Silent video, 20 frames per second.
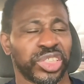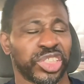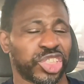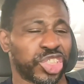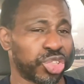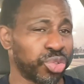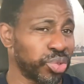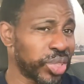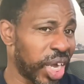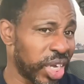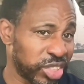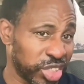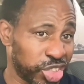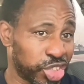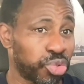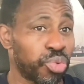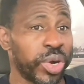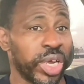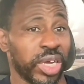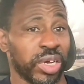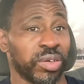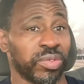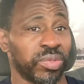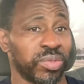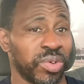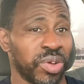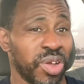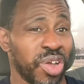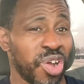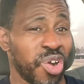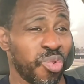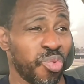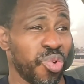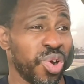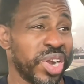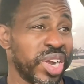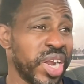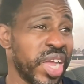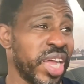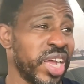2012.
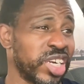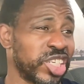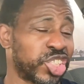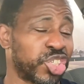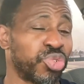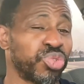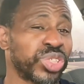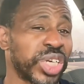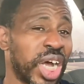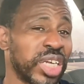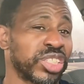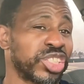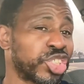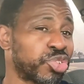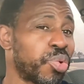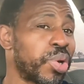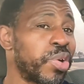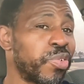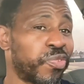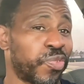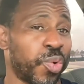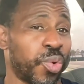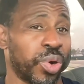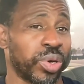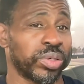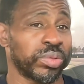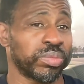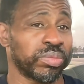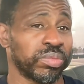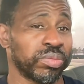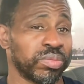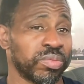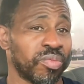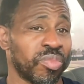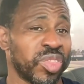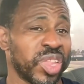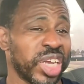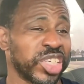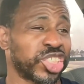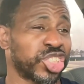We're now in 2024.
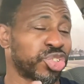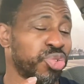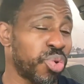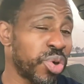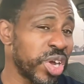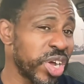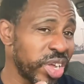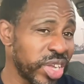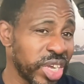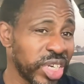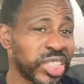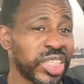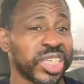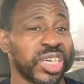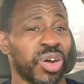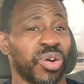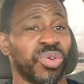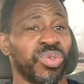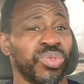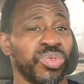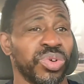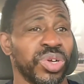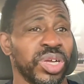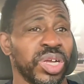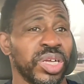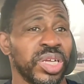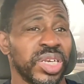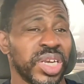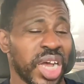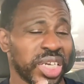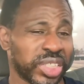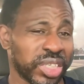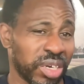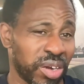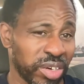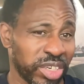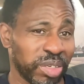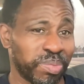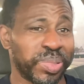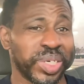That's 12 years ago. That's how
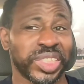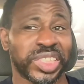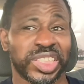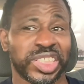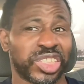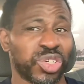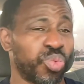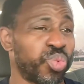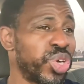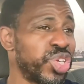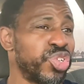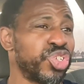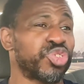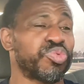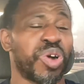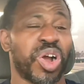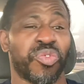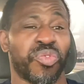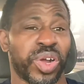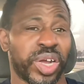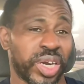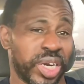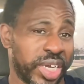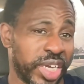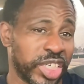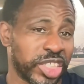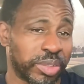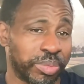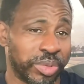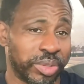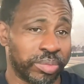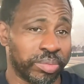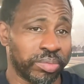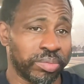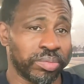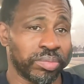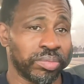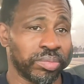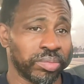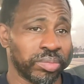long it's been since someone used my record against me.
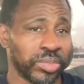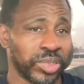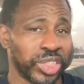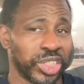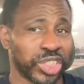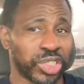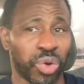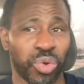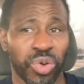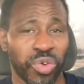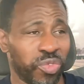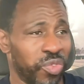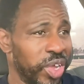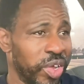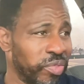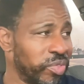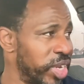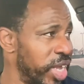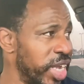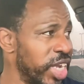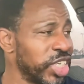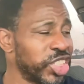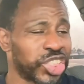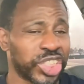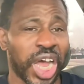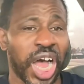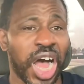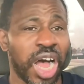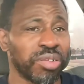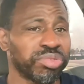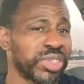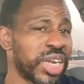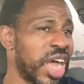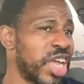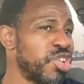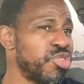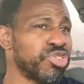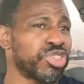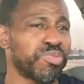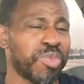So if these jobs
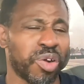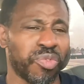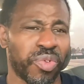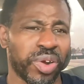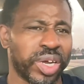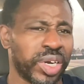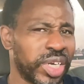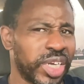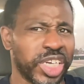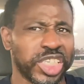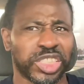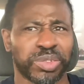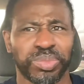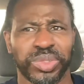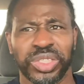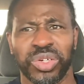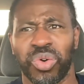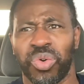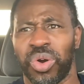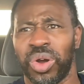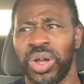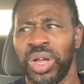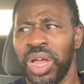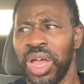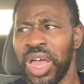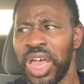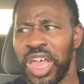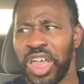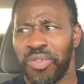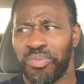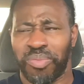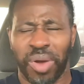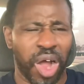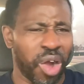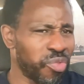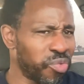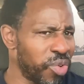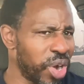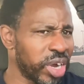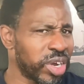not using my record against me, or if my
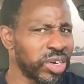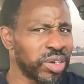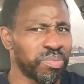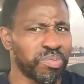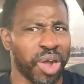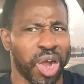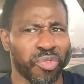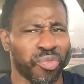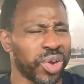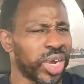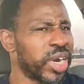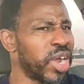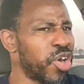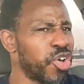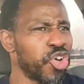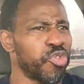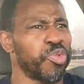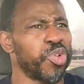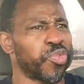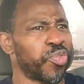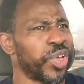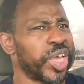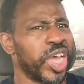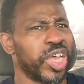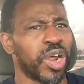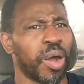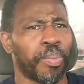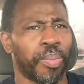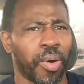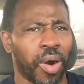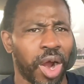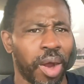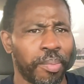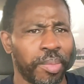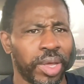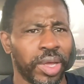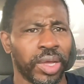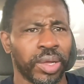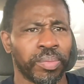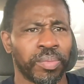record not hurt me from getting an
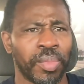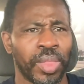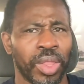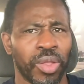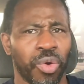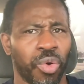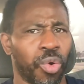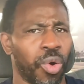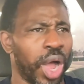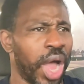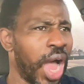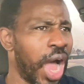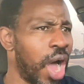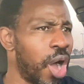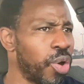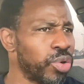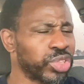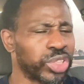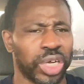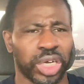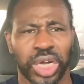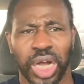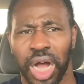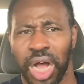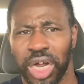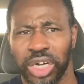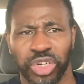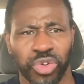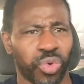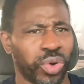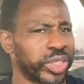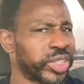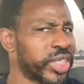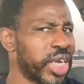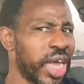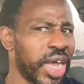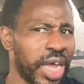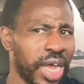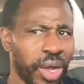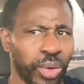apartment or a house, a condo, a
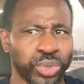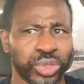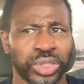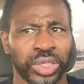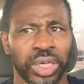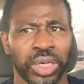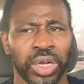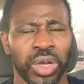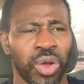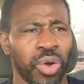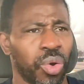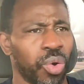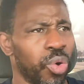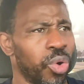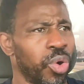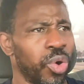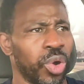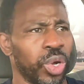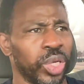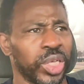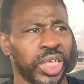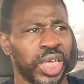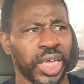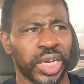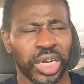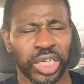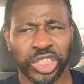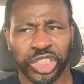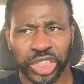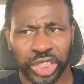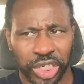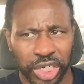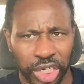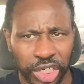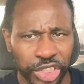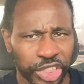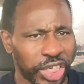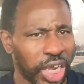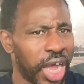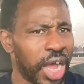townhouse, or getting a
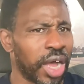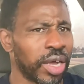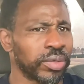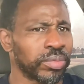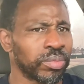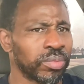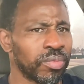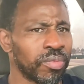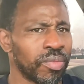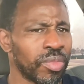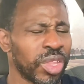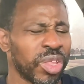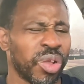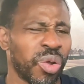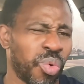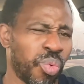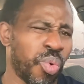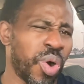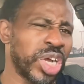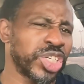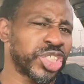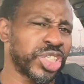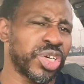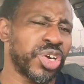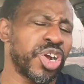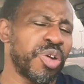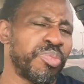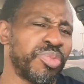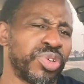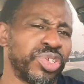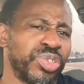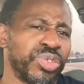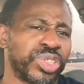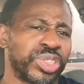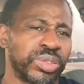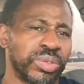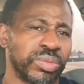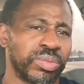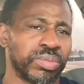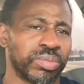good job, why should it hurt me on
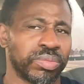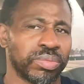YouTube?